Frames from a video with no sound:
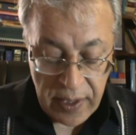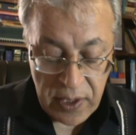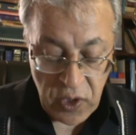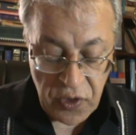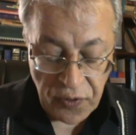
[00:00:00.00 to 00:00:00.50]

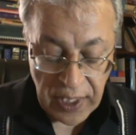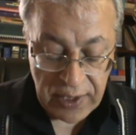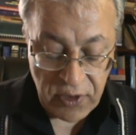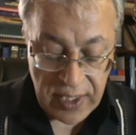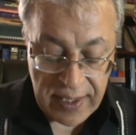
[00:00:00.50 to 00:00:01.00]
Yusuf Ali
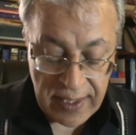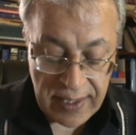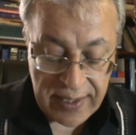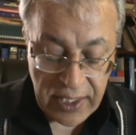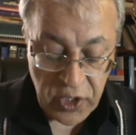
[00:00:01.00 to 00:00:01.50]
translated the
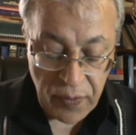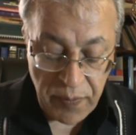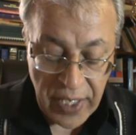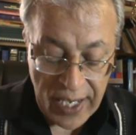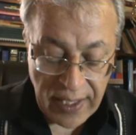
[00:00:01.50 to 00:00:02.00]

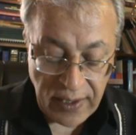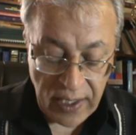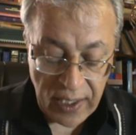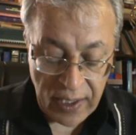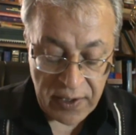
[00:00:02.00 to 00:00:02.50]
section, men
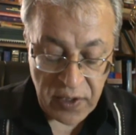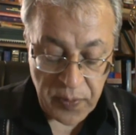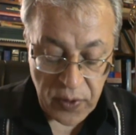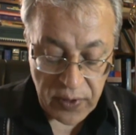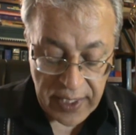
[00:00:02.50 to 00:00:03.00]
are the
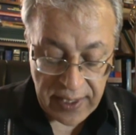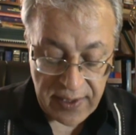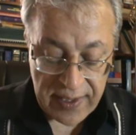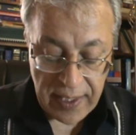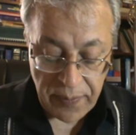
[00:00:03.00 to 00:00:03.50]

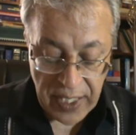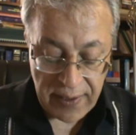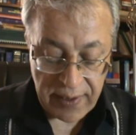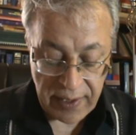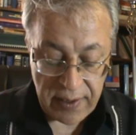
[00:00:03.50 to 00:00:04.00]
protectors and
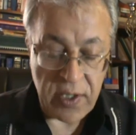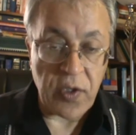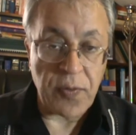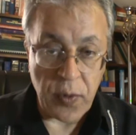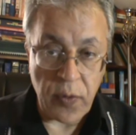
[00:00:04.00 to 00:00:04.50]
maintainers
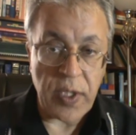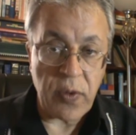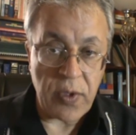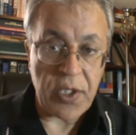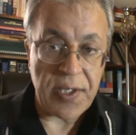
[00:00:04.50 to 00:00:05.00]
of women,
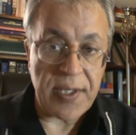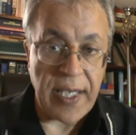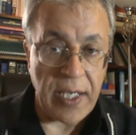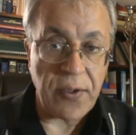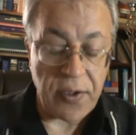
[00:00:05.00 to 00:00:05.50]
which is
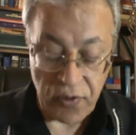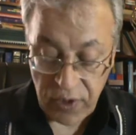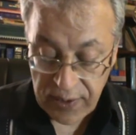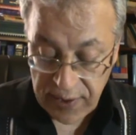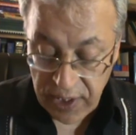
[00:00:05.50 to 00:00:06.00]
accurate
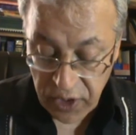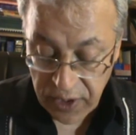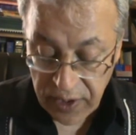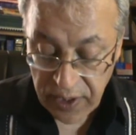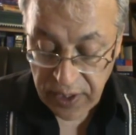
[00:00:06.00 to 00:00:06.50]

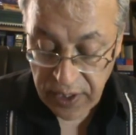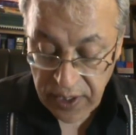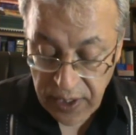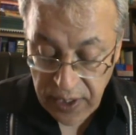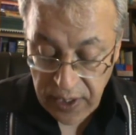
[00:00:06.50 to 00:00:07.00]
translation.
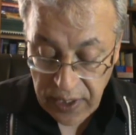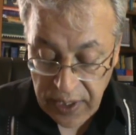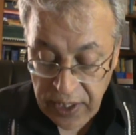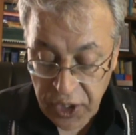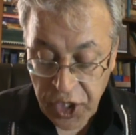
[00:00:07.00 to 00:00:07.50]

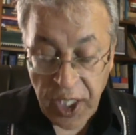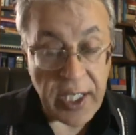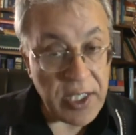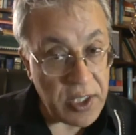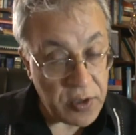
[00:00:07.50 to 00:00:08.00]

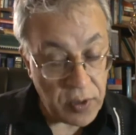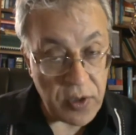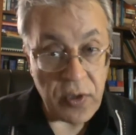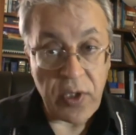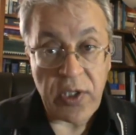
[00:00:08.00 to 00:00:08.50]
Shakir
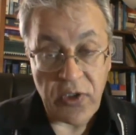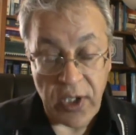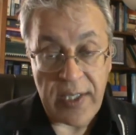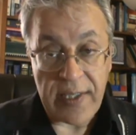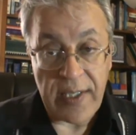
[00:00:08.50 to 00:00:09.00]
also
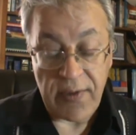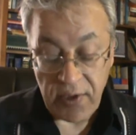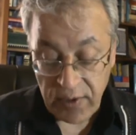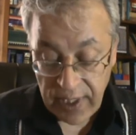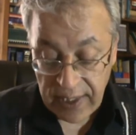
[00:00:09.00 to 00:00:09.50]
translates
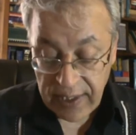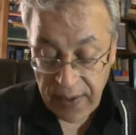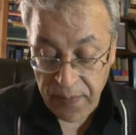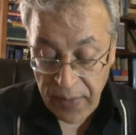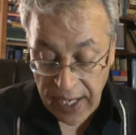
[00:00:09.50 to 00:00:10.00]
correctly,
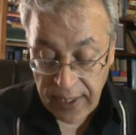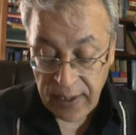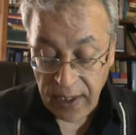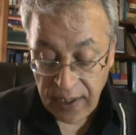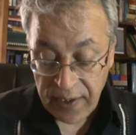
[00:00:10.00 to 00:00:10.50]

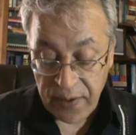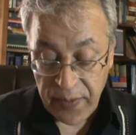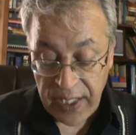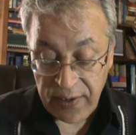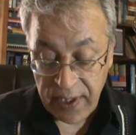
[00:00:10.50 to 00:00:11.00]
men are the
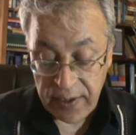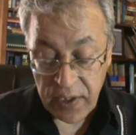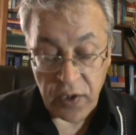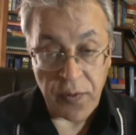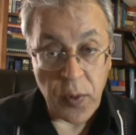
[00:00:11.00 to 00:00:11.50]

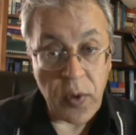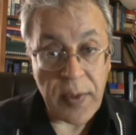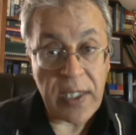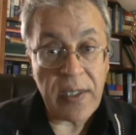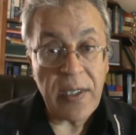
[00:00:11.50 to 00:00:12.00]
maintainers of
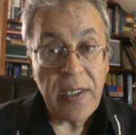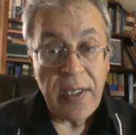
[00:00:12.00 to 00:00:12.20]
women.